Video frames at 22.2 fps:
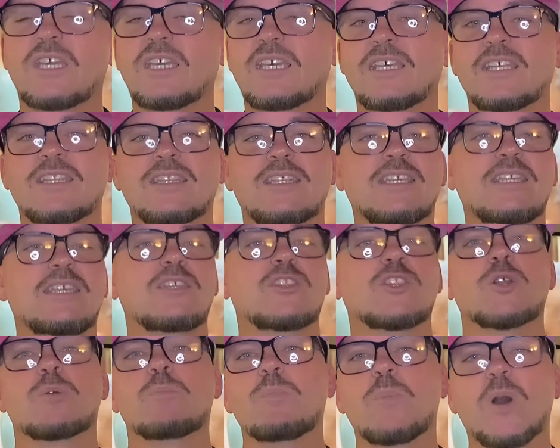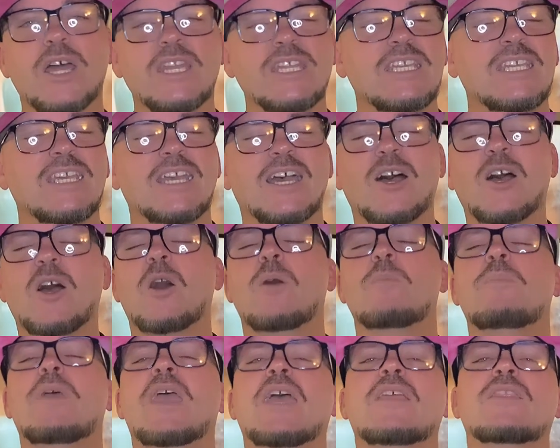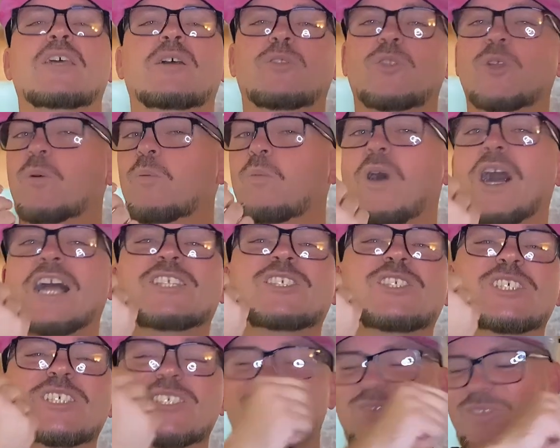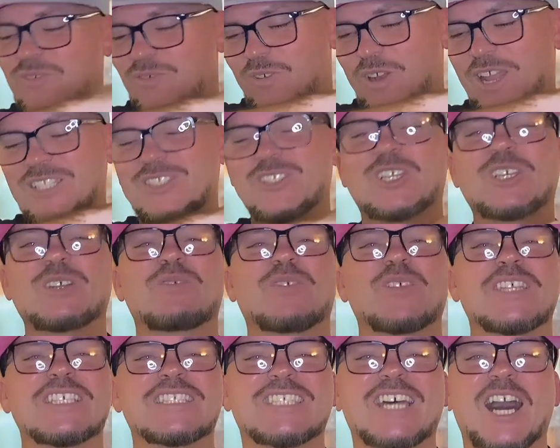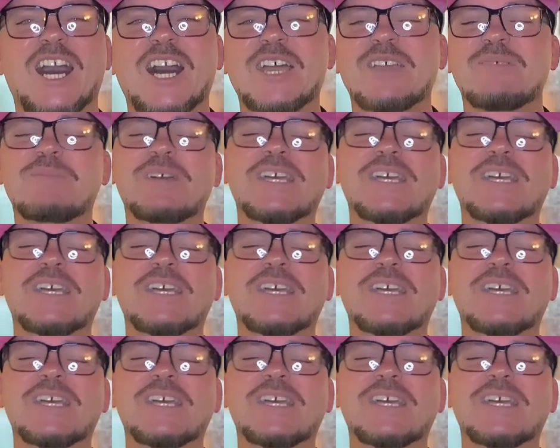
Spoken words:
their money, oh man, their watches when Fred's looking for the time.